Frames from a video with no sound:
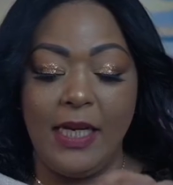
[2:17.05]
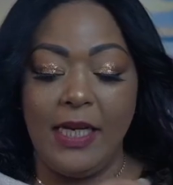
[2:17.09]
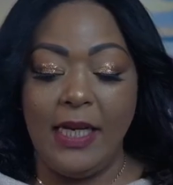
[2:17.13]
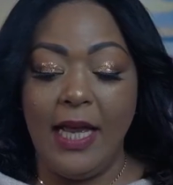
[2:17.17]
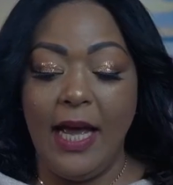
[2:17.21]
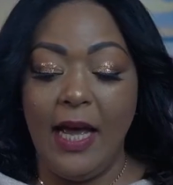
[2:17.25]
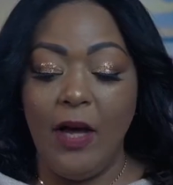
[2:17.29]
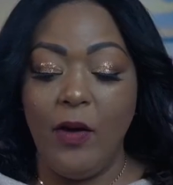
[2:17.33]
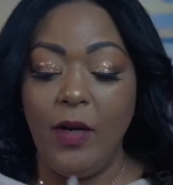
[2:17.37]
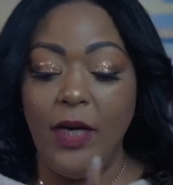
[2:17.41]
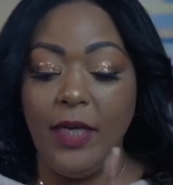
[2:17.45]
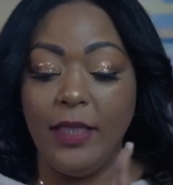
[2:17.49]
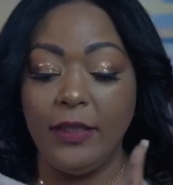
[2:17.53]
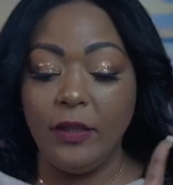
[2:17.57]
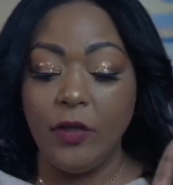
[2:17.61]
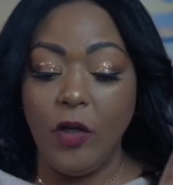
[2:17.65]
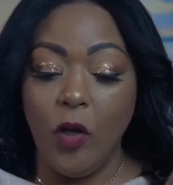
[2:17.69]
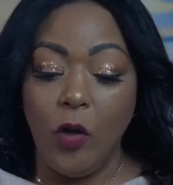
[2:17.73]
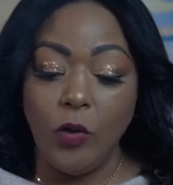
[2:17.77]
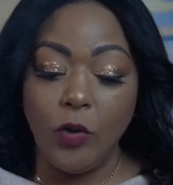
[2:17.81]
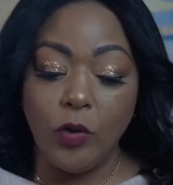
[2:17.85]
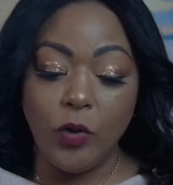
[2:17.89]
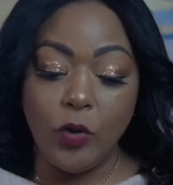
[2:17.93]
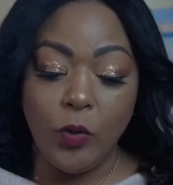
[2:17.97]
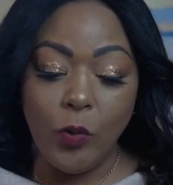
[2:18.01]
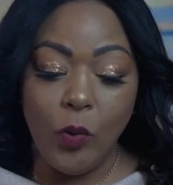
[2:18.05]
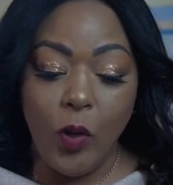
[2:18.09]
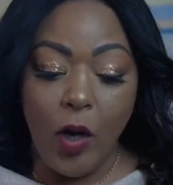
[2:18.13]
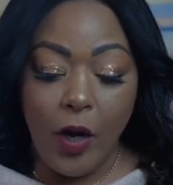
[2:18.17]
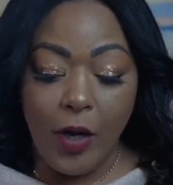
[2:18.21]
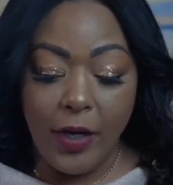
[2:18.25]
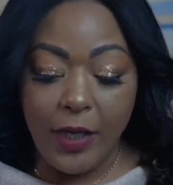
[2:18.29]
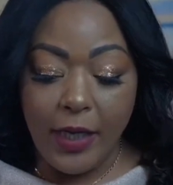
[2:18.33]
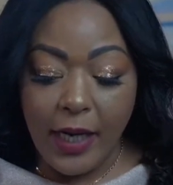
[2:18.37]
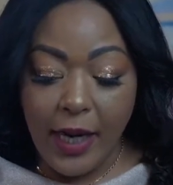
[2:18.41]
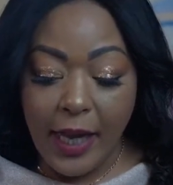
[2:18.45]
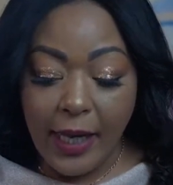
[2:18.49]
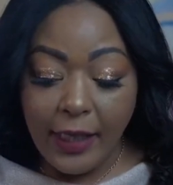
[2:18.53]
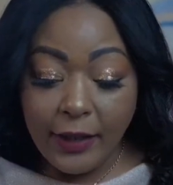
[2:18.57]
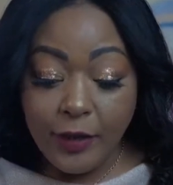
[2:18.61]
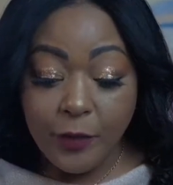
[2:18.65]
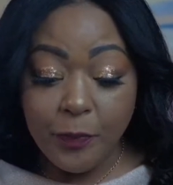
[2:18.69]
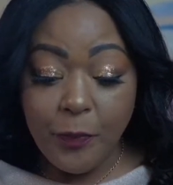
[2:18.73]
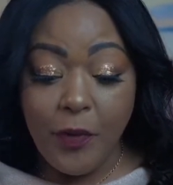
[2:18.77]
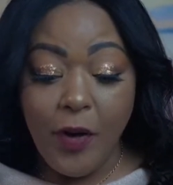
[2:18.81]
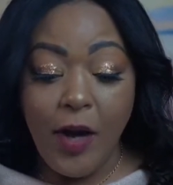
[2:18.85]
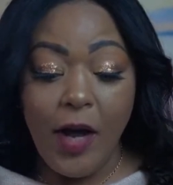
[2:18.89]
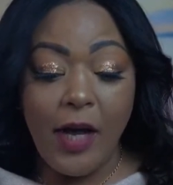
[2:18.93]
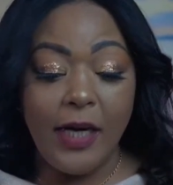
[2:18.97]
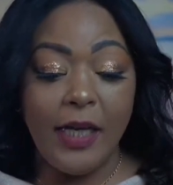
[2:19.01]
Now let's go to our
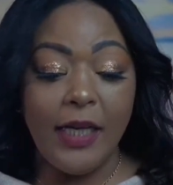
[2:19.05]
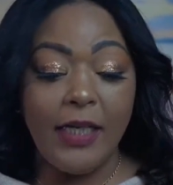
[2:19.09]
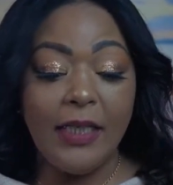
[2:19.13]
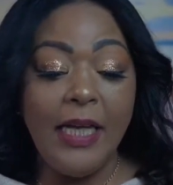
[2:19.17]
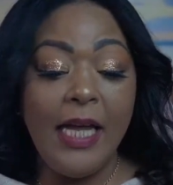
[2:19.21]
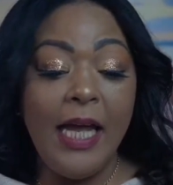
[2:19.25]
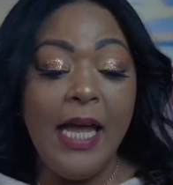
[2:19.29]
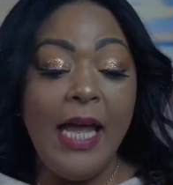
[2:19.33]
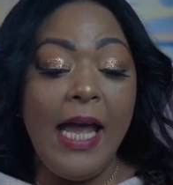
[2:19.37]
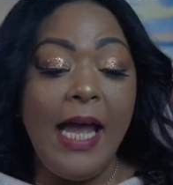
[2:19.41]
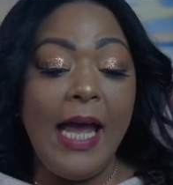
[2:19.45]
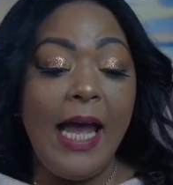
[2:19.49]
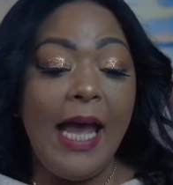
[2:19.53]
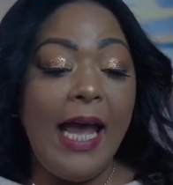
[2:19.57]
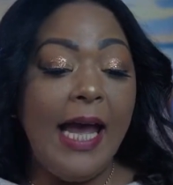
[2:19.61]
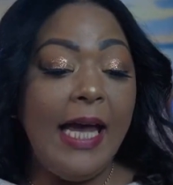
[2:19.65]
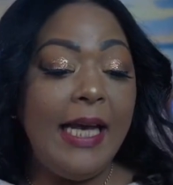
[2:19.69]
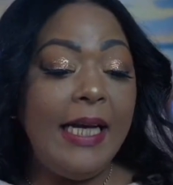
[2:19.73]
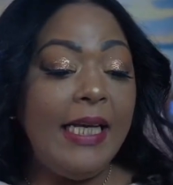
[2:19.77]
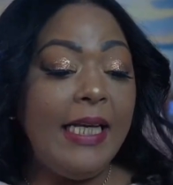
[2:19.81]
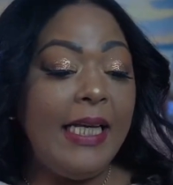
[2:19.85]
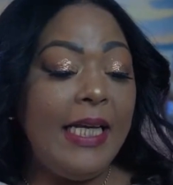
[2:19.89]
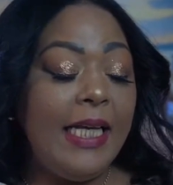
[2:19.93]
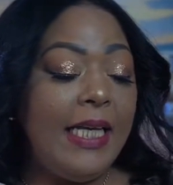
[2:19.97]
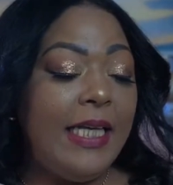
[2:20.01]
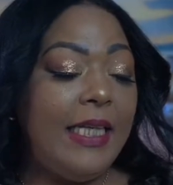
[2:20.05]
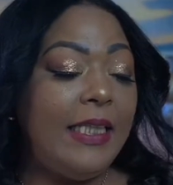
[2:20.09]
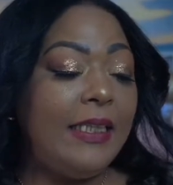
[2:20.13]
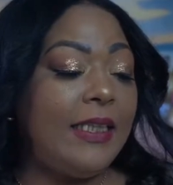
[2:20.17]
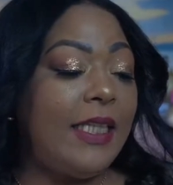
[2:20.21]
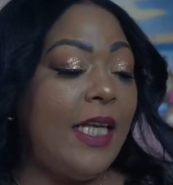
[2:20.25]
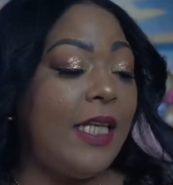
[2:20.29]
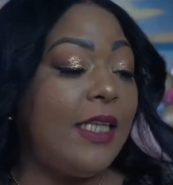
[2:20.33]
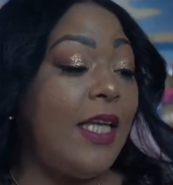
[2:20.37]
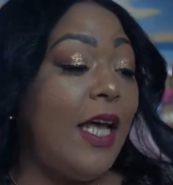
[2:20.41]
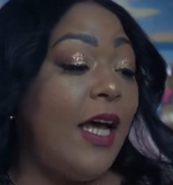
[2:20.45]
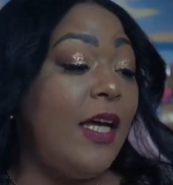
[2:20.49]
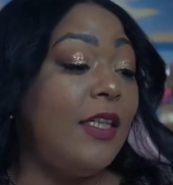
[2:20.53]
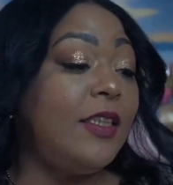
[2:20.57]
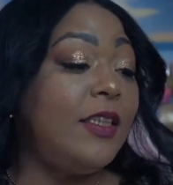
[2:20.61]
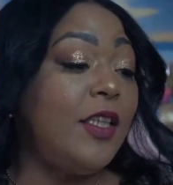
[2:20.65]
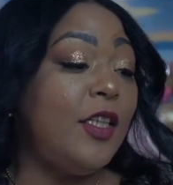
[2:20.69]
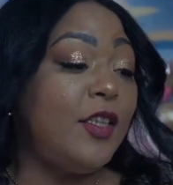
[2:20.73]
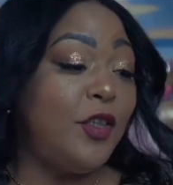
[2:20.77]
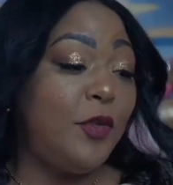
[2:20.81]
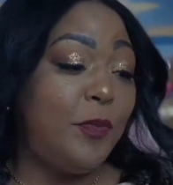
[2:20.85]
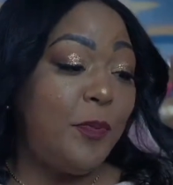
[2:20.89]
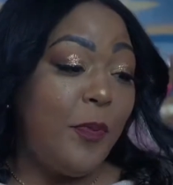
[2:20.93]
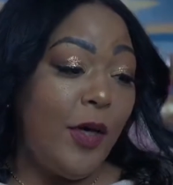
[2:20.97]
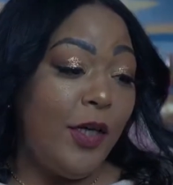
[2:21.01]
next product, and it is the
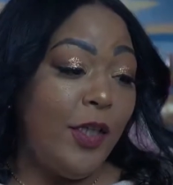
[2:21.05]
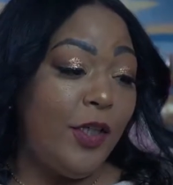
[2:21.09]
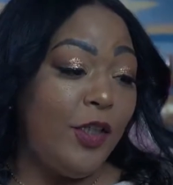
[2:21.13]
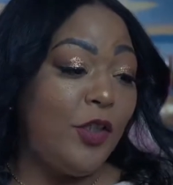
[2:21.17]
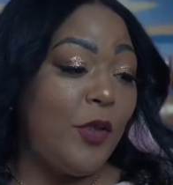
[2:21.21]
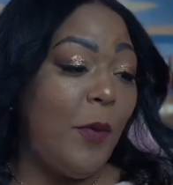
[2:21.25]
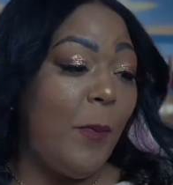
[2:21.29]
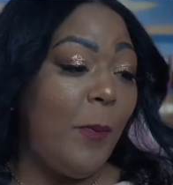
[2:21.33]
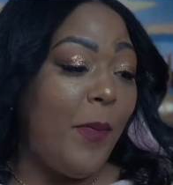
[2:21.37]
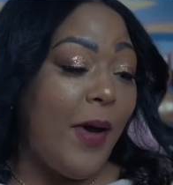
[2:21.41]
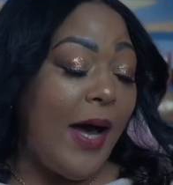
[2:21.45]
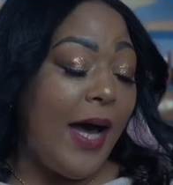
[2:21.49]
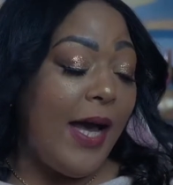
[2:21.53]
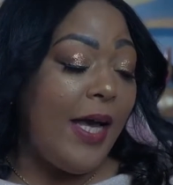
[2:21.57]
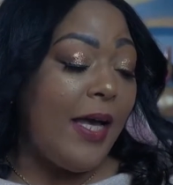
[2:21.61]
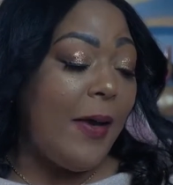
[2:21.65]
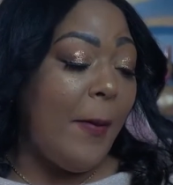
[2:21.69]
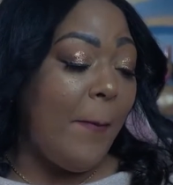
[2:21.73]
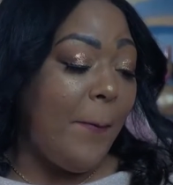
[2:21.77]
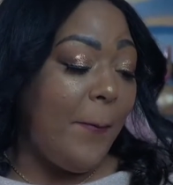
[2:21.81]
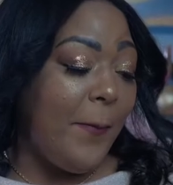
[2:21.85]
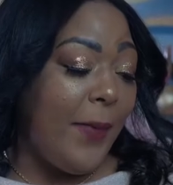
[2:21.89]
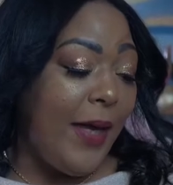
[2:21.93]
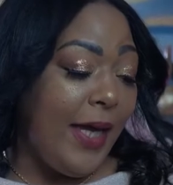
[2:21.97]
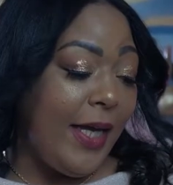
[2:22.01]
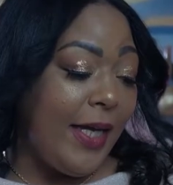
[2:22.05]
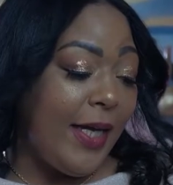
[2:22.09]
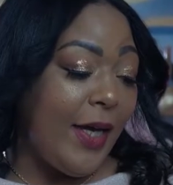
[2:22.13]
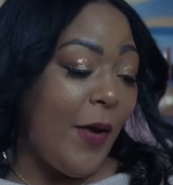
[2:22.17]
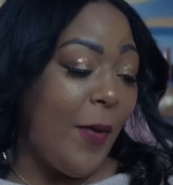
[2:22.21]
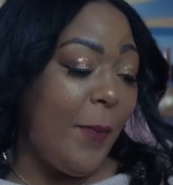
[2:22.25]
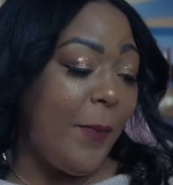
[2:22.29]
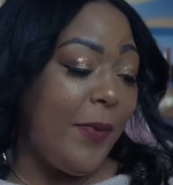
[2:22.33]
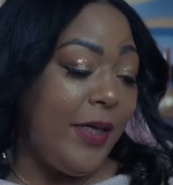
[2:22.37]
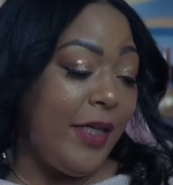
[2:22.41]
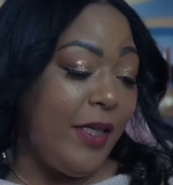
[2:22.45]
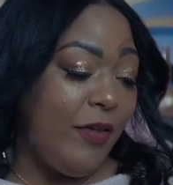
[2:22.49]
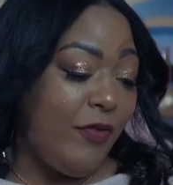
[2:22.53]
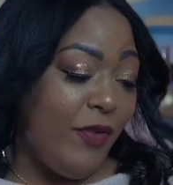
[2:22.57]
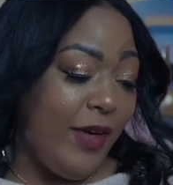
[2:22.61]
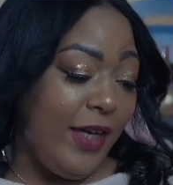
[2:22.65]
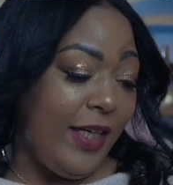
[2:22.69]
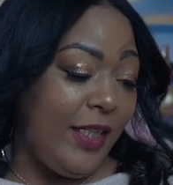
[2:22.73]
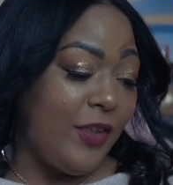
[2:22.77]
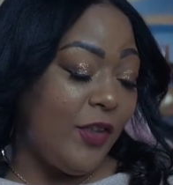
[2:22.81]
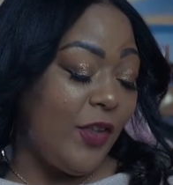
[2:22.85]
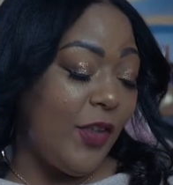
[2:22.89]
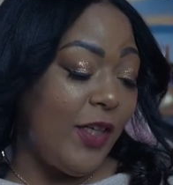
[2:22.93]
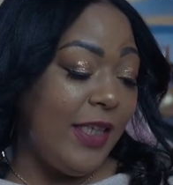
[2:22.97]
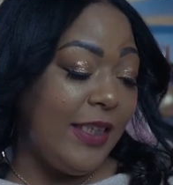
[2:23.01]
Sponge by Makeup
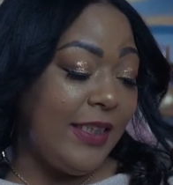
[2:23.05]
Eraser.